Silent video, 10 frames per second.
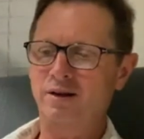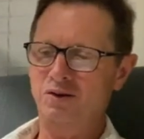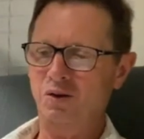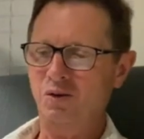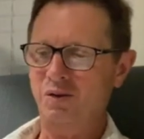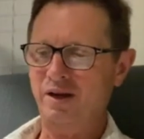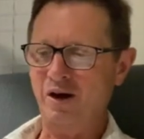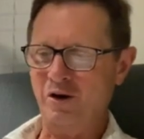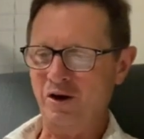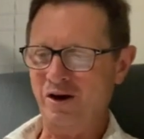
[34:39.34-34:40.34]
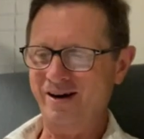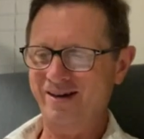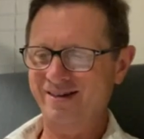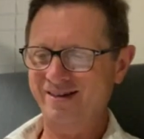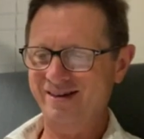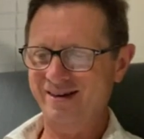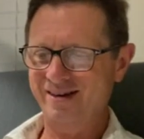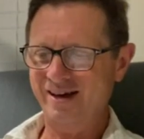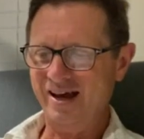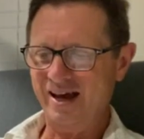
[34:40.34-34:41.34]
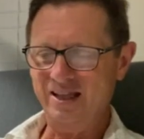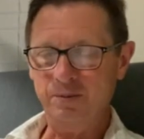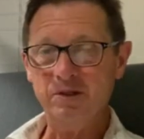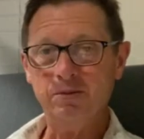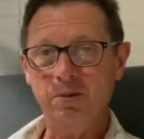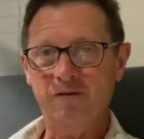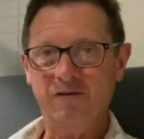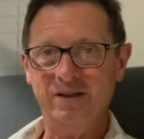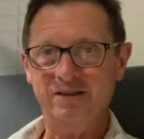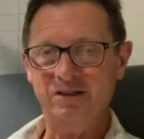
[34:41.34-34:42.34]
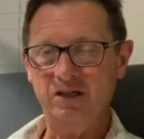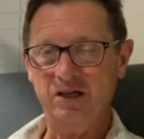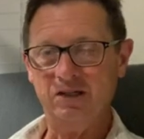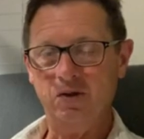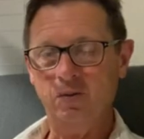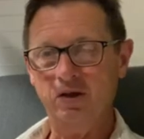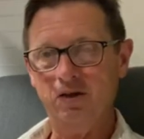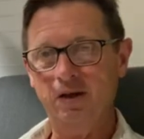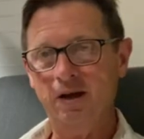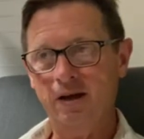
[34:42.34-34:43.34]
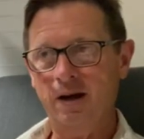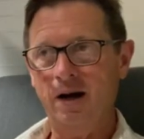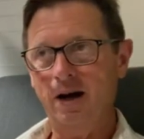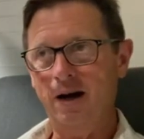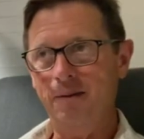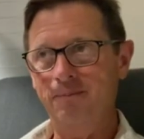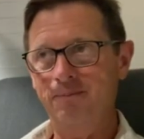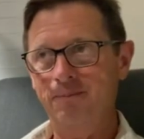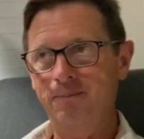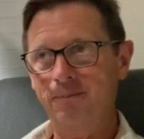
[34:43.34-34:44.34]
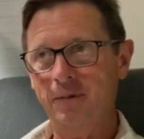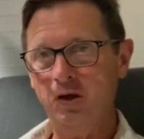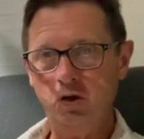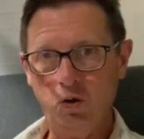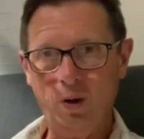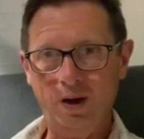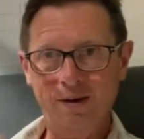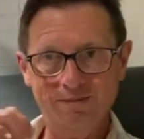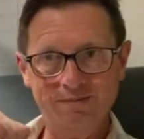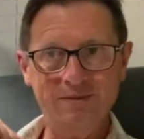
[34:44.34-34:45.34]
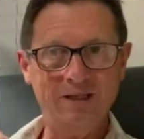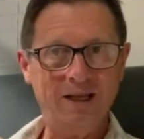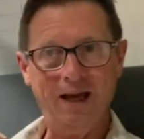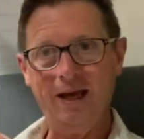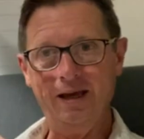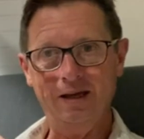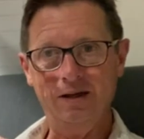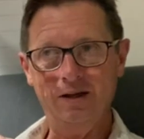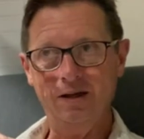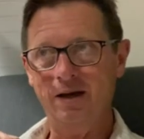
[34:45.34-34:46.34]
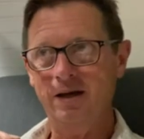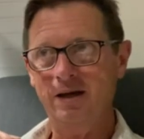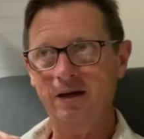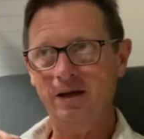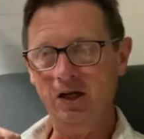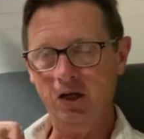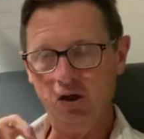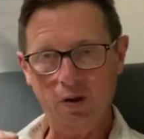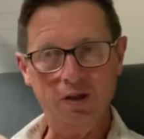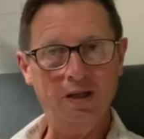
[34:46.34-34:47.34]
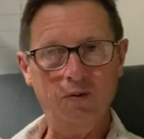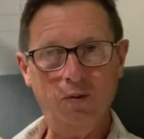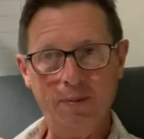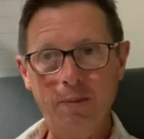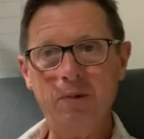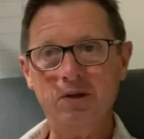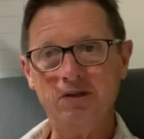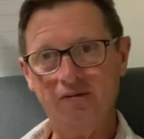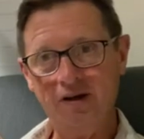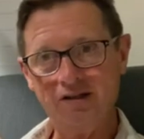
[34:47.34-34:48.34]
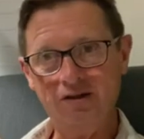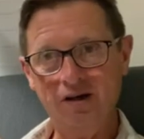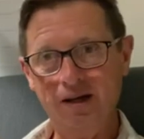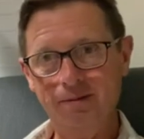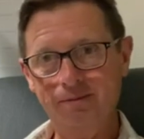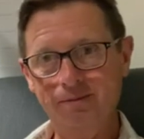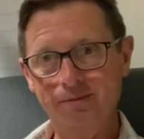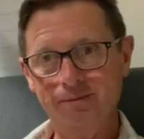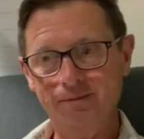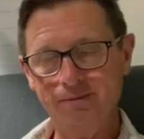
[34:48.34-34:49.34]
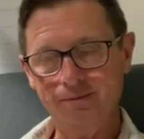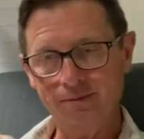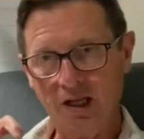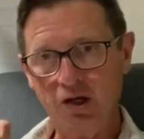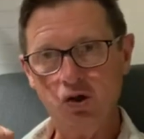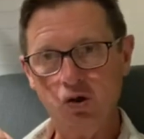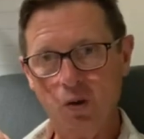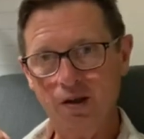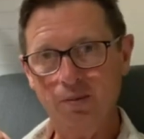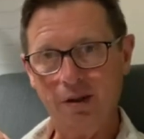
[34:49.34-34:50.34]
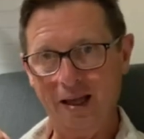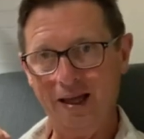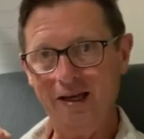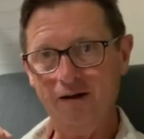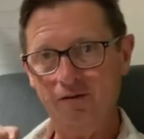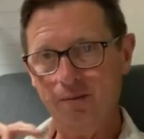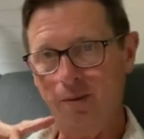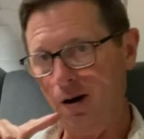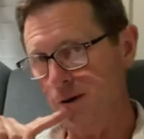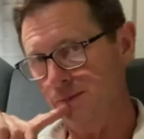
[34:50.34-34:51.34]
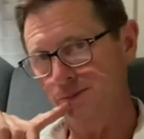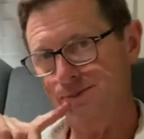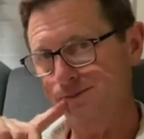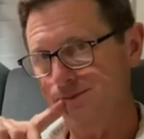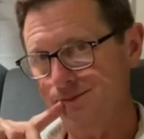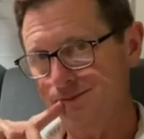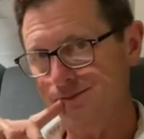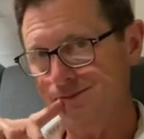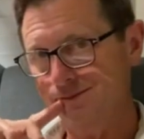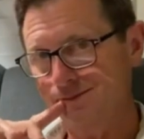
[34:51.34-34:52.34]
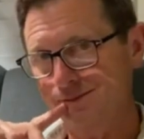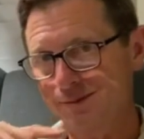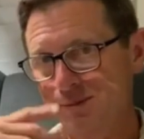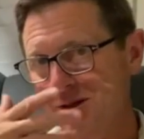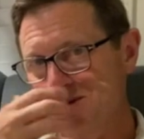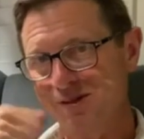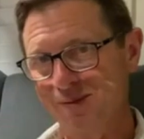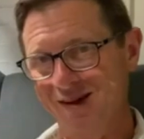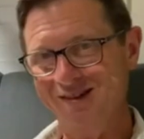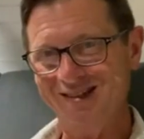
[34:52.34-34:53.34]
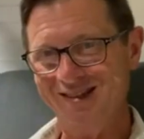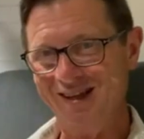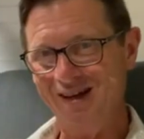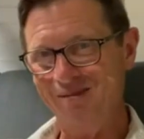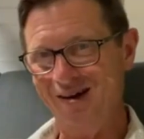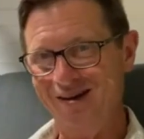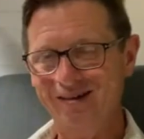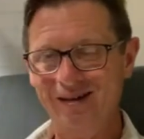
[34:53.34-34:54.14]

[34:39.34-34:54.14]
to carry on. And the principle of fun suggests that we should um, enjoy today and enjoy the remembrance of yesterday and enjoy the planning of tomorrow. It makes me smile just thinking about it.